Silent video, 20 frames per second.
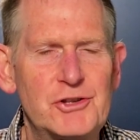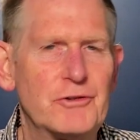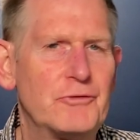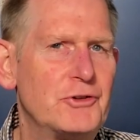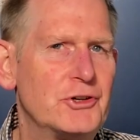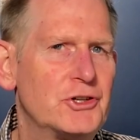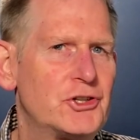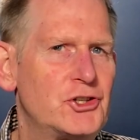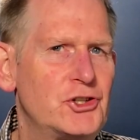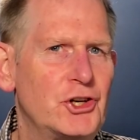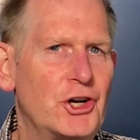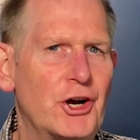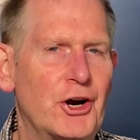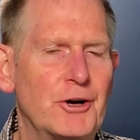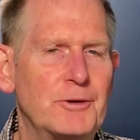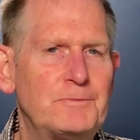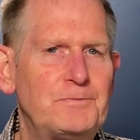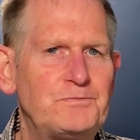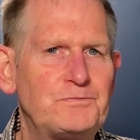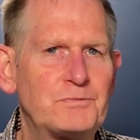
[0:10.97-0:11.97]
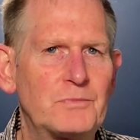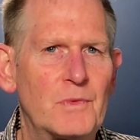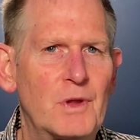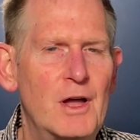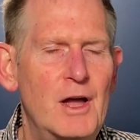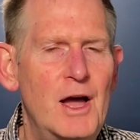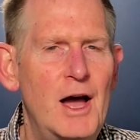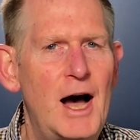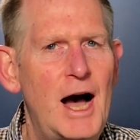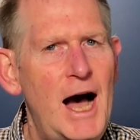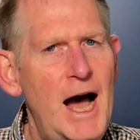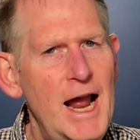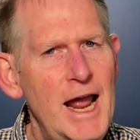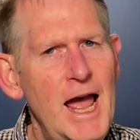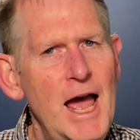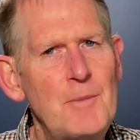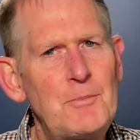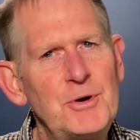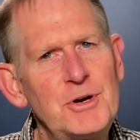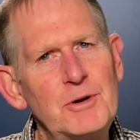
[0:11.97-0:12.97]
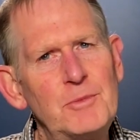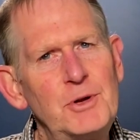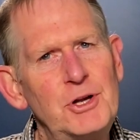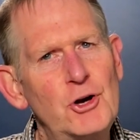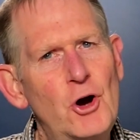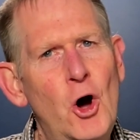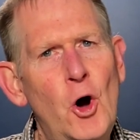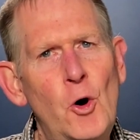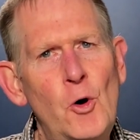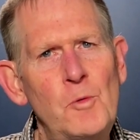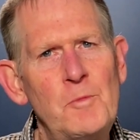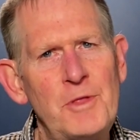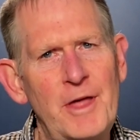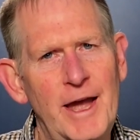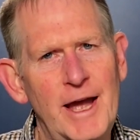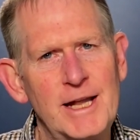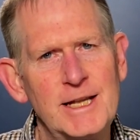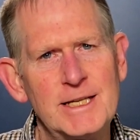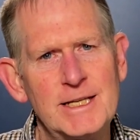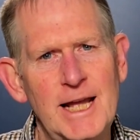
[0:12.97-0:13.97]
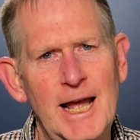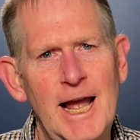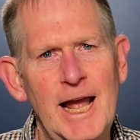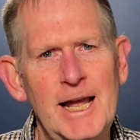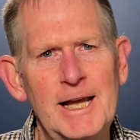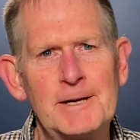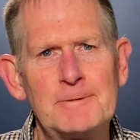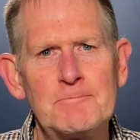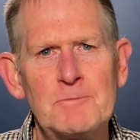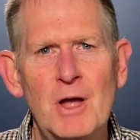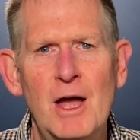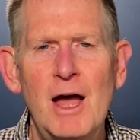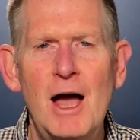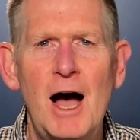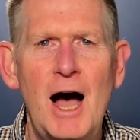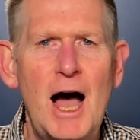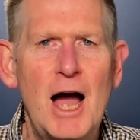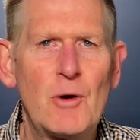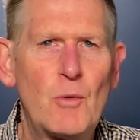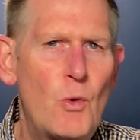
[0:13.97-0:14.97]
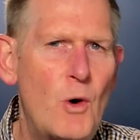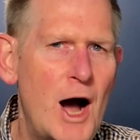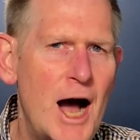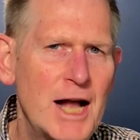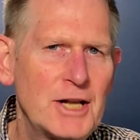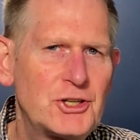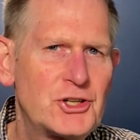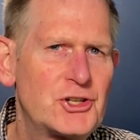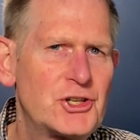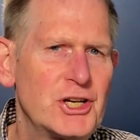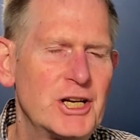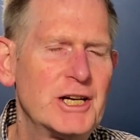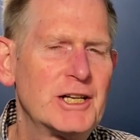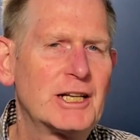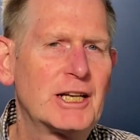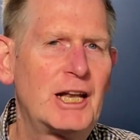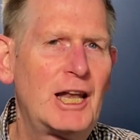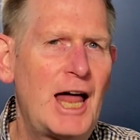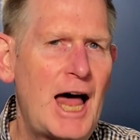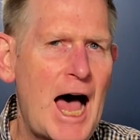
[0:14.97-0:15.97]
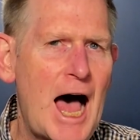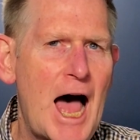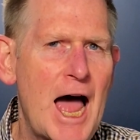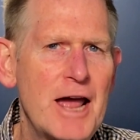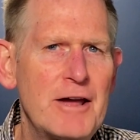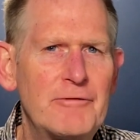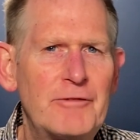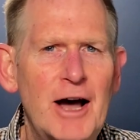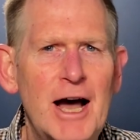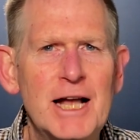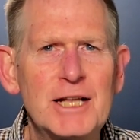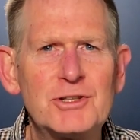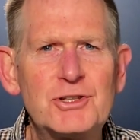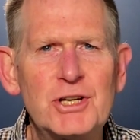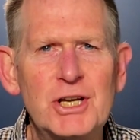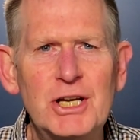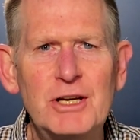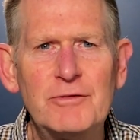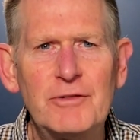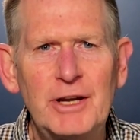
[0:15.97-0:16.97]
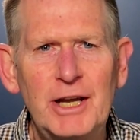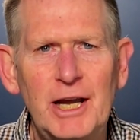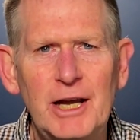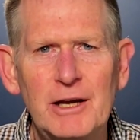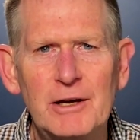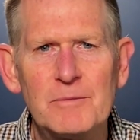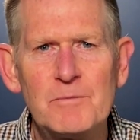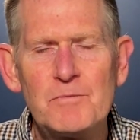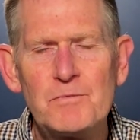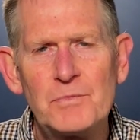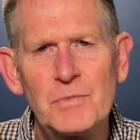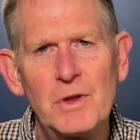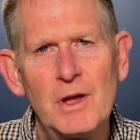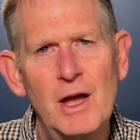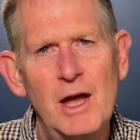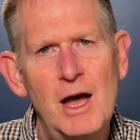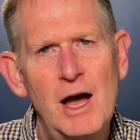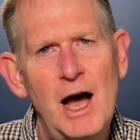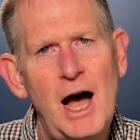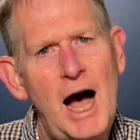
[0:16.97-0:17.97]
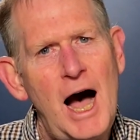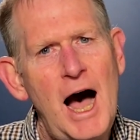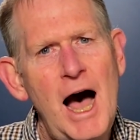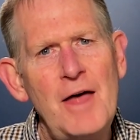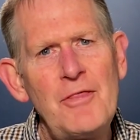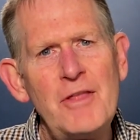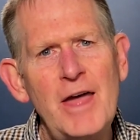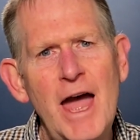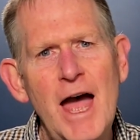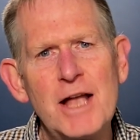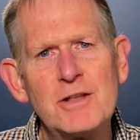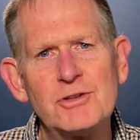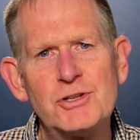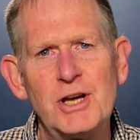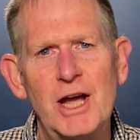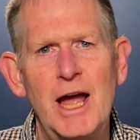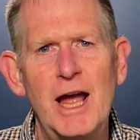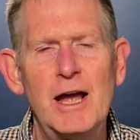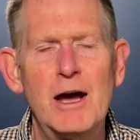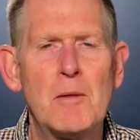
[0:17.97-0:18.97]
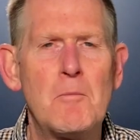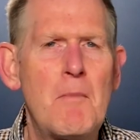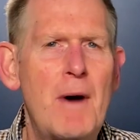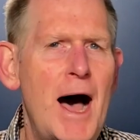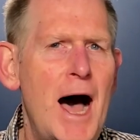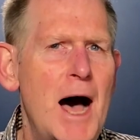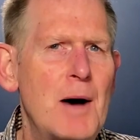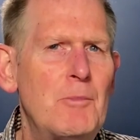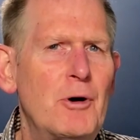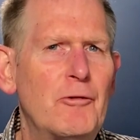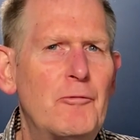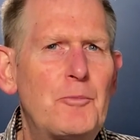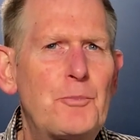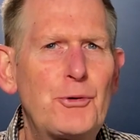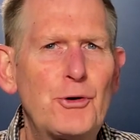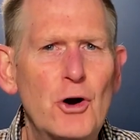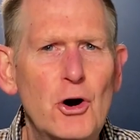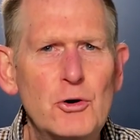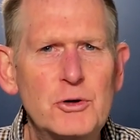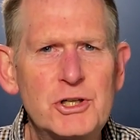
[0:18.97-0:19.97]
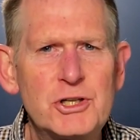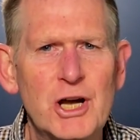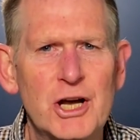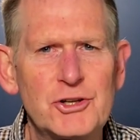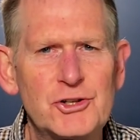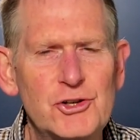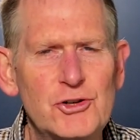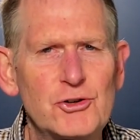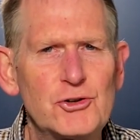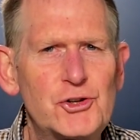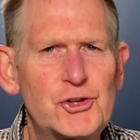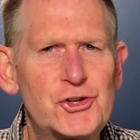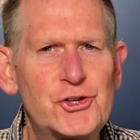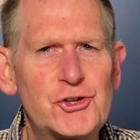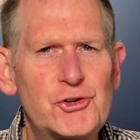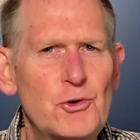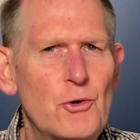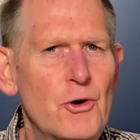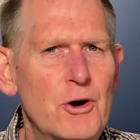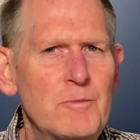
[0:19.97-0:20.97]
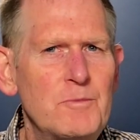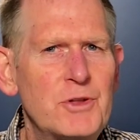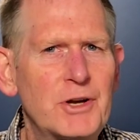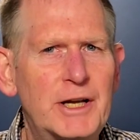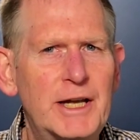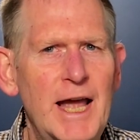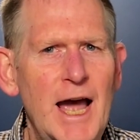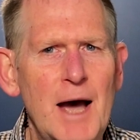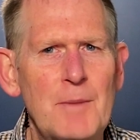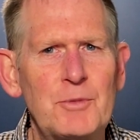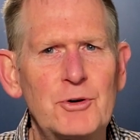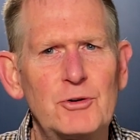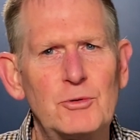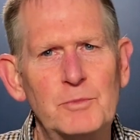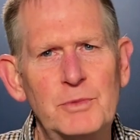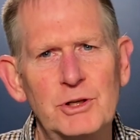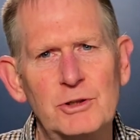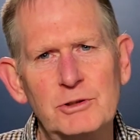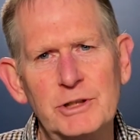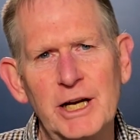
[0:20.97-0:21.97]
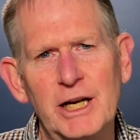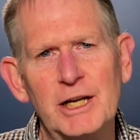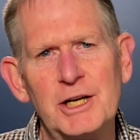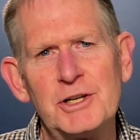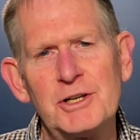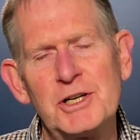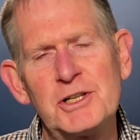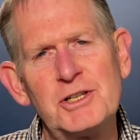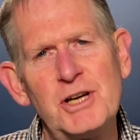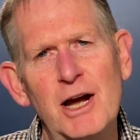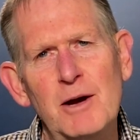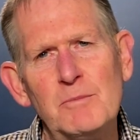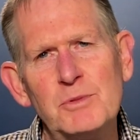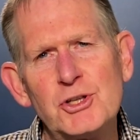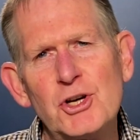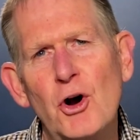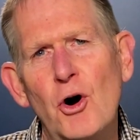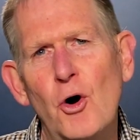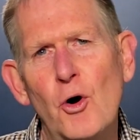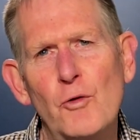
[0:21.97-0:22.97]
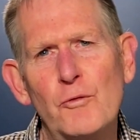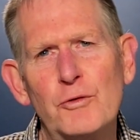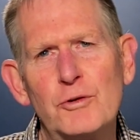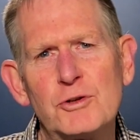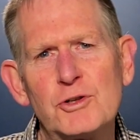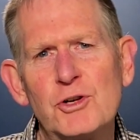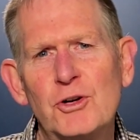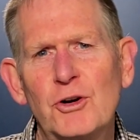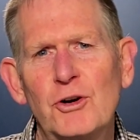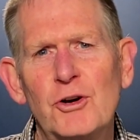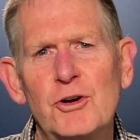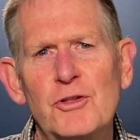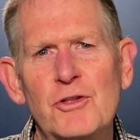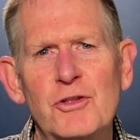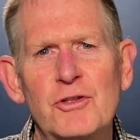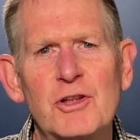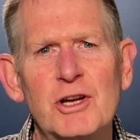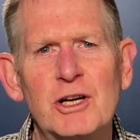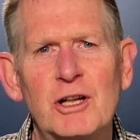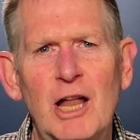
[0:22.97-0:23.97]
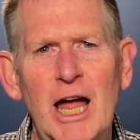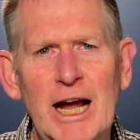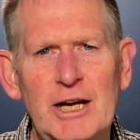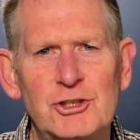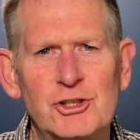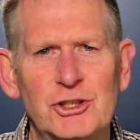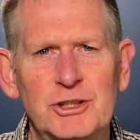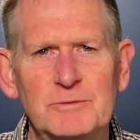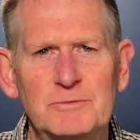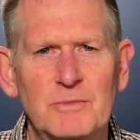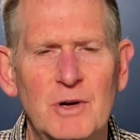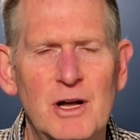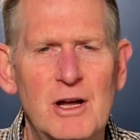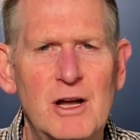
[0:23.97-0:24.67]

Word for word: of this year. I happened to be home that day and I watched it live on TV. On that day, a mob of protesters stormed the Capitol building in an attempt to overturn the election.